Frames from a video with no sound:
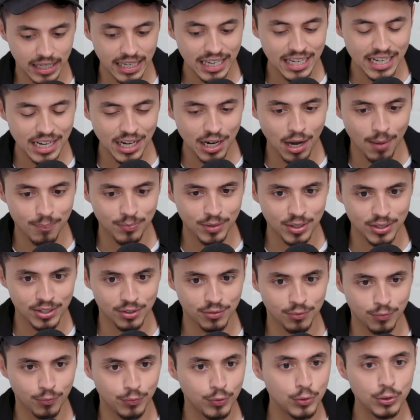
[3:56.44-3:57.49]
eating up
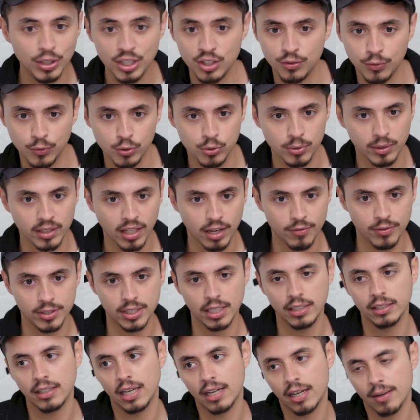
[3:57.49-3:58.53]
this food, these foods with
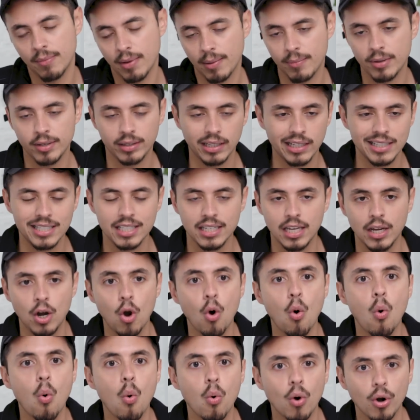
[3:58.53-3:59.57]
glyphosate, like I mean, let's say
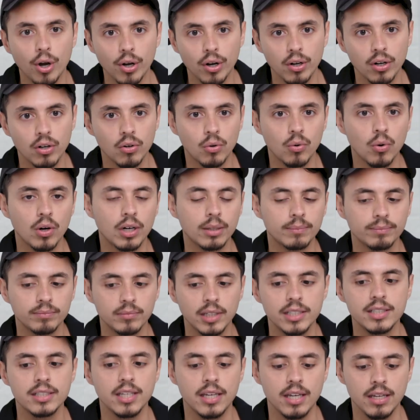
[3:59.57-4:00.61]
corn or
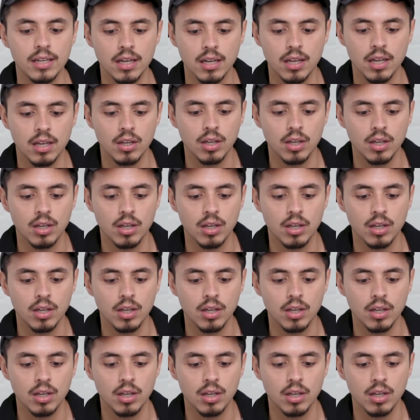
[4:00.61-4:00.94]
let's say